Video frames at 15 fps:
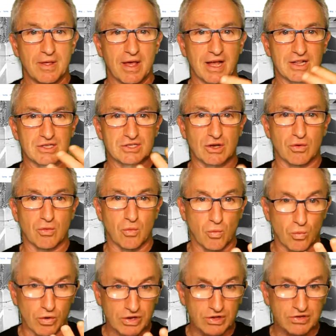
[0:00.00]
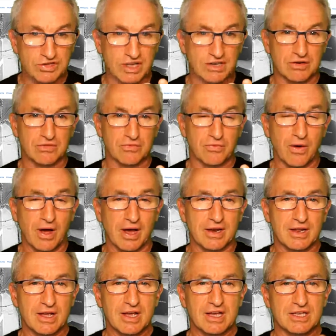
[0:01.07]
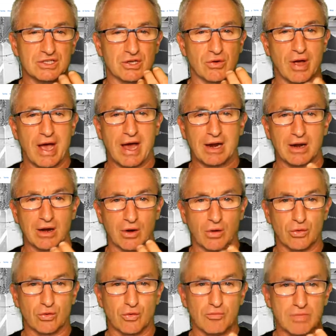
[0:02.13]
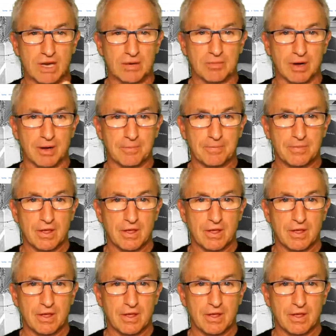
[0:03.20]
And so what you tend to find is you're at a local minima,